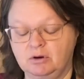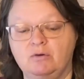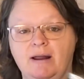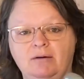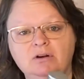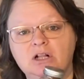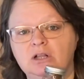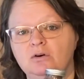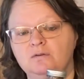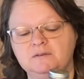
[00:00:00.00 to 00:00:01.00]
ground
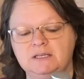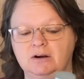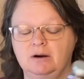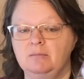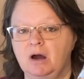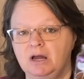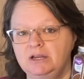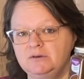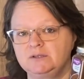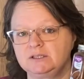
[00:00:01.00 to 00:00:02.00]
cloves here. I'm not gonna
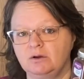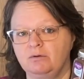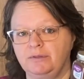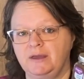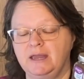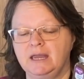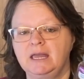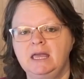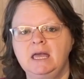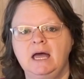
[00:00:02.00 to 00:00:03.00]
use this whole thing.
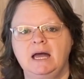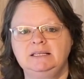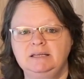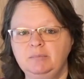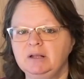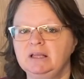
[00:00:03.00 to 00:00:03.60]
I typically